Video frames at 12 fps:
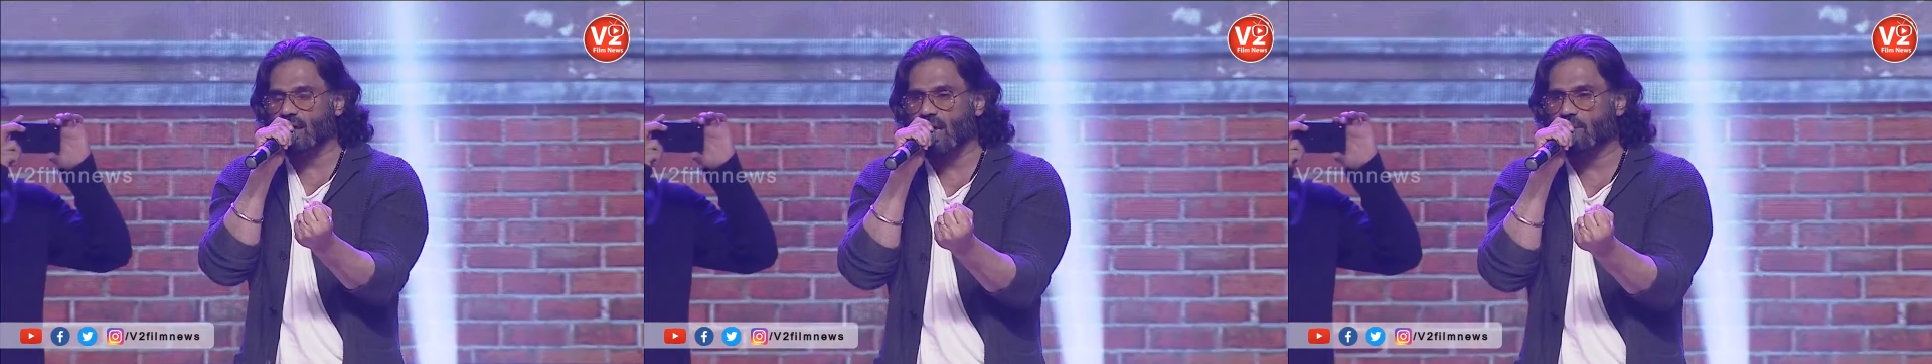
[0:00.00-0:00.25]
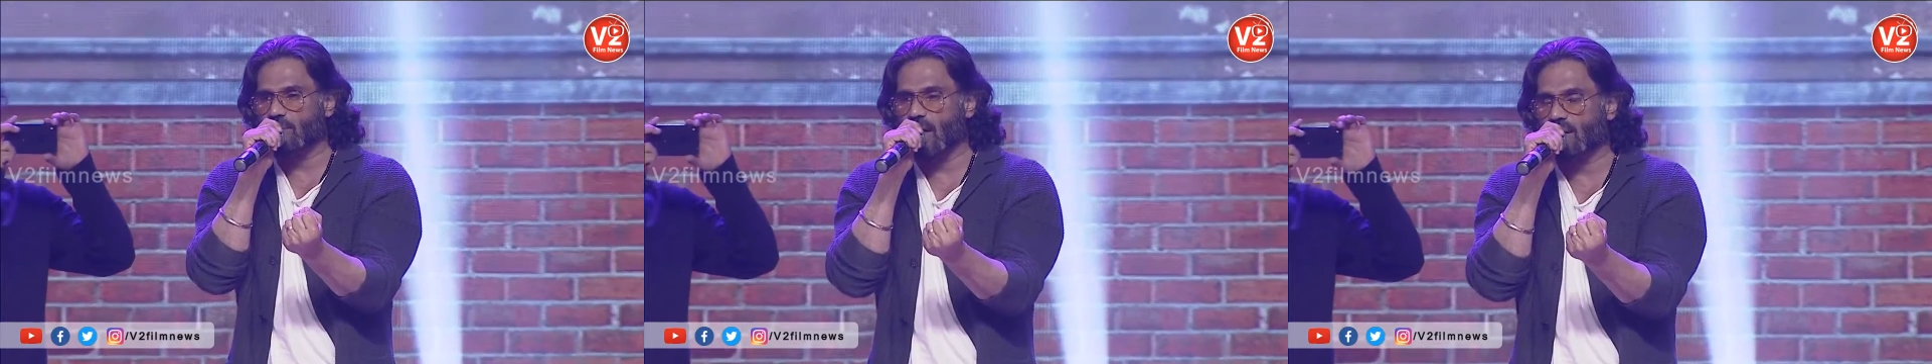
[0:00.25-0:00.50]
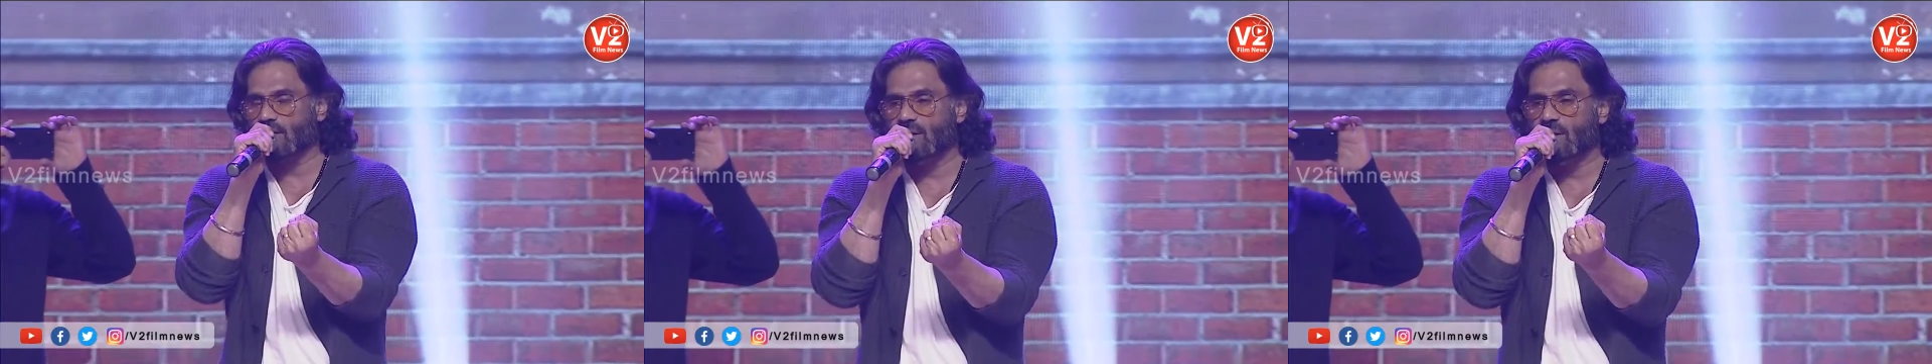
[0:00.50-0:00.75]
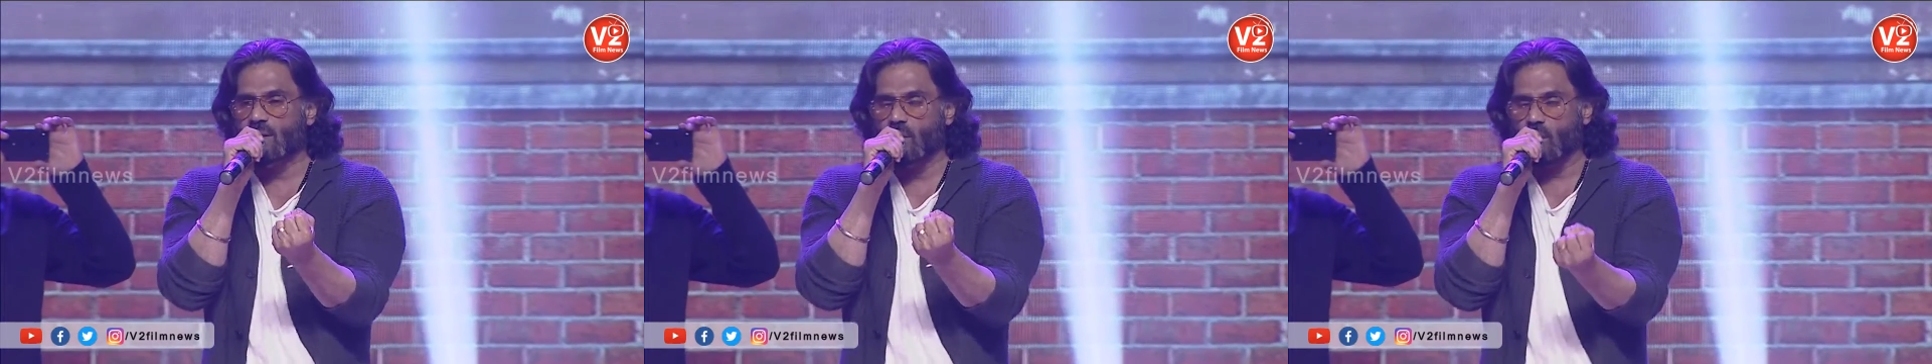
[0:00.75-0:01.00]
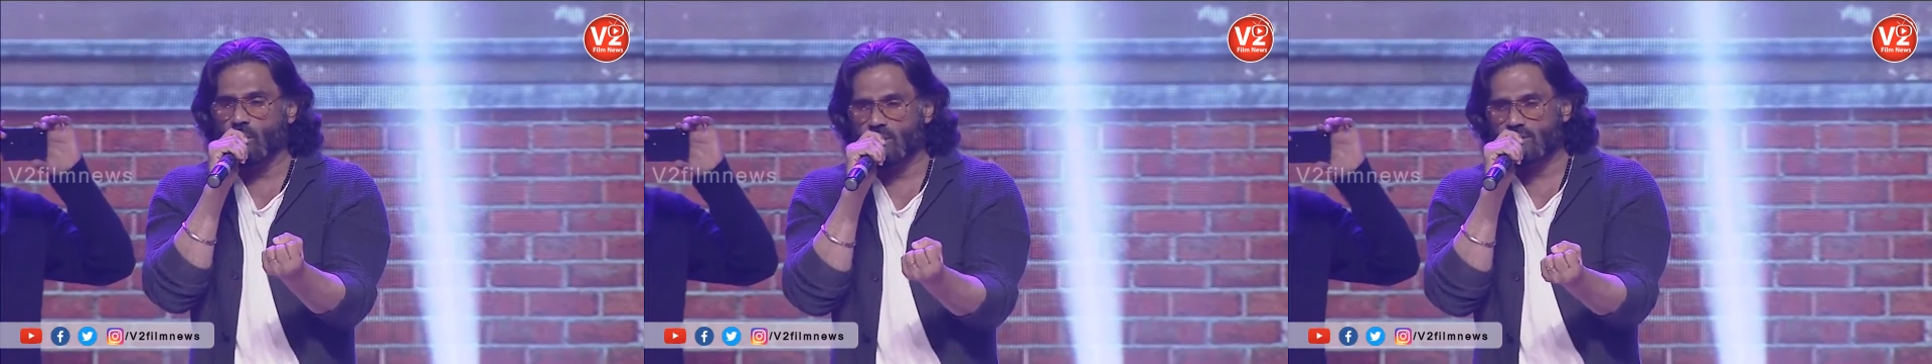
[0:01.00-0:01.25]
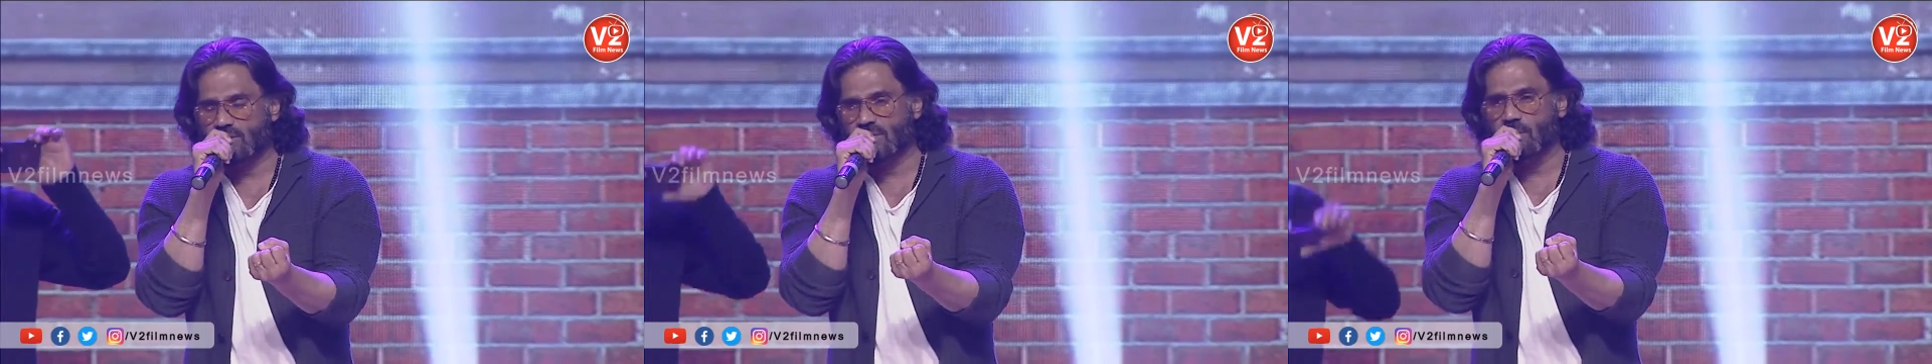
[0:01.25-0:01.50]
I
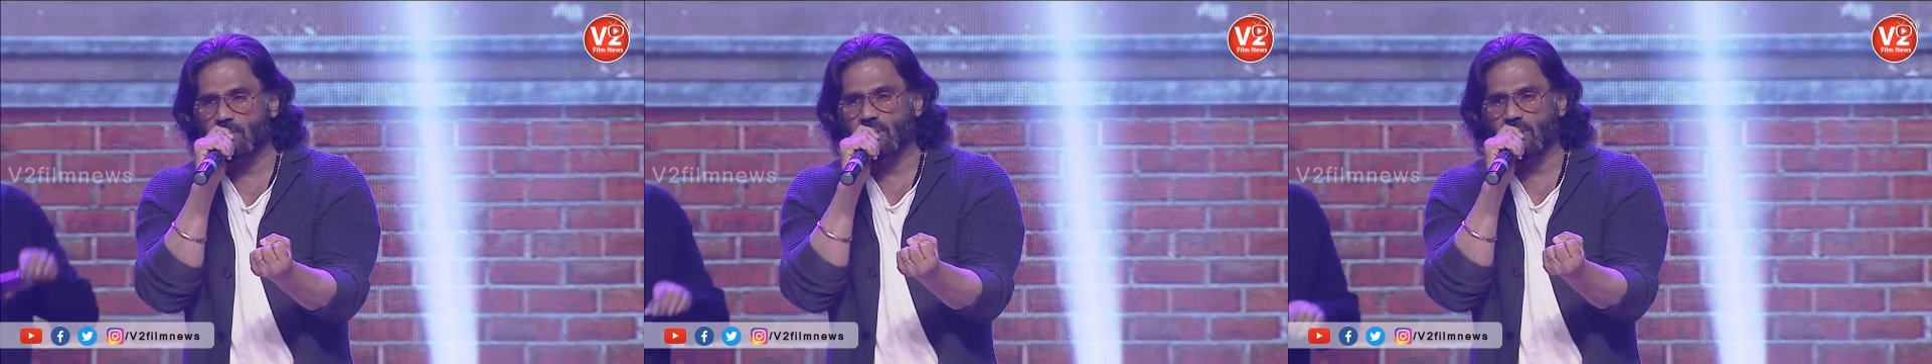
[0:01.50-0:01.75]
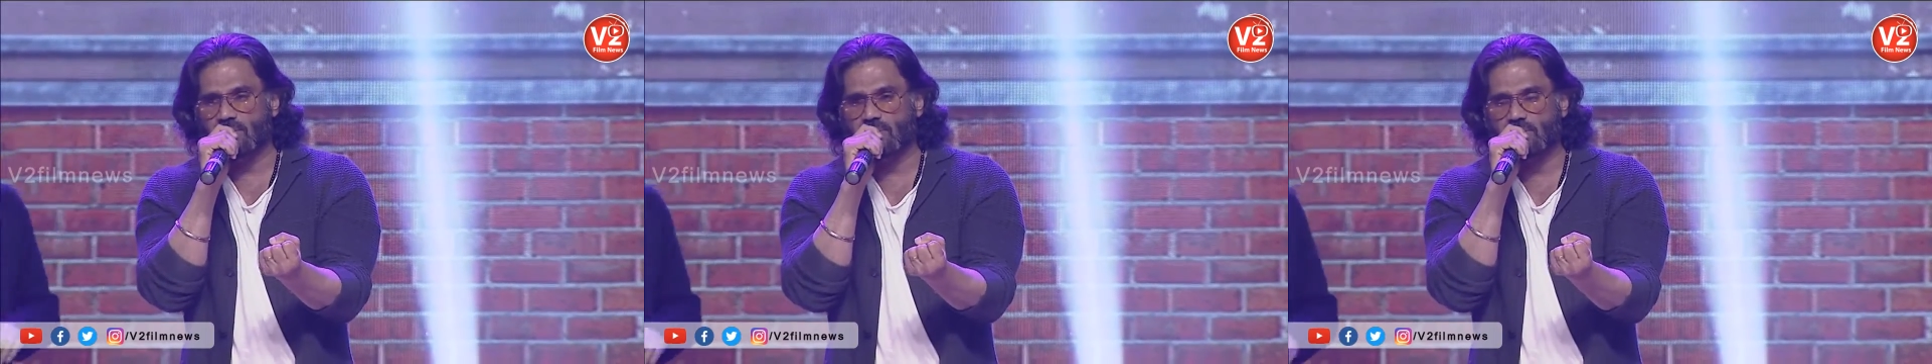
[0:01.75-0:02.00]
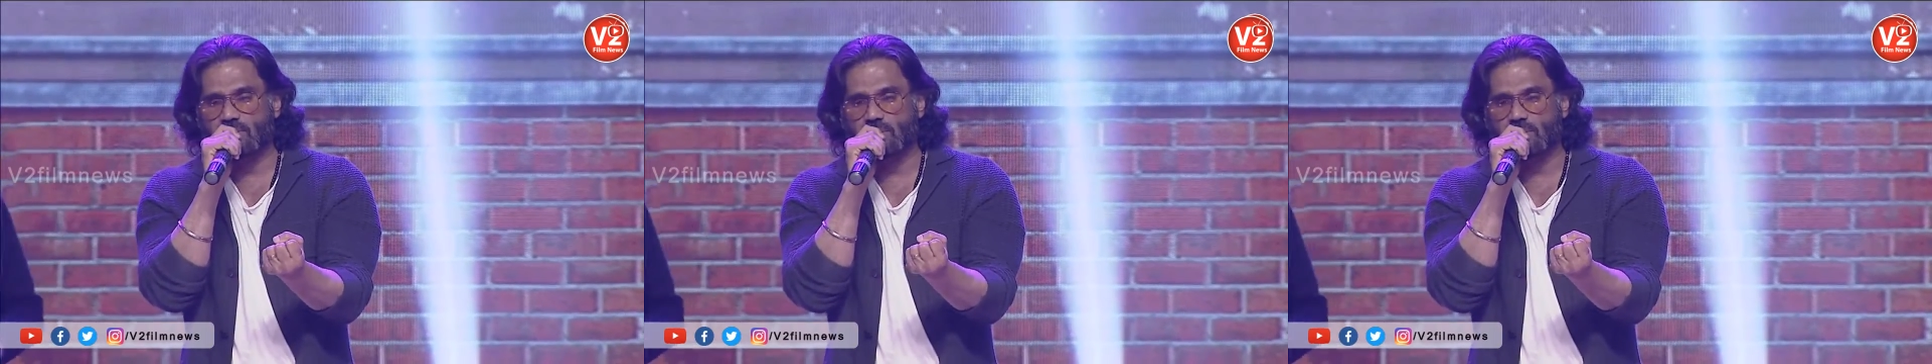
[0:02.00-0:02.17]
honestly believe this is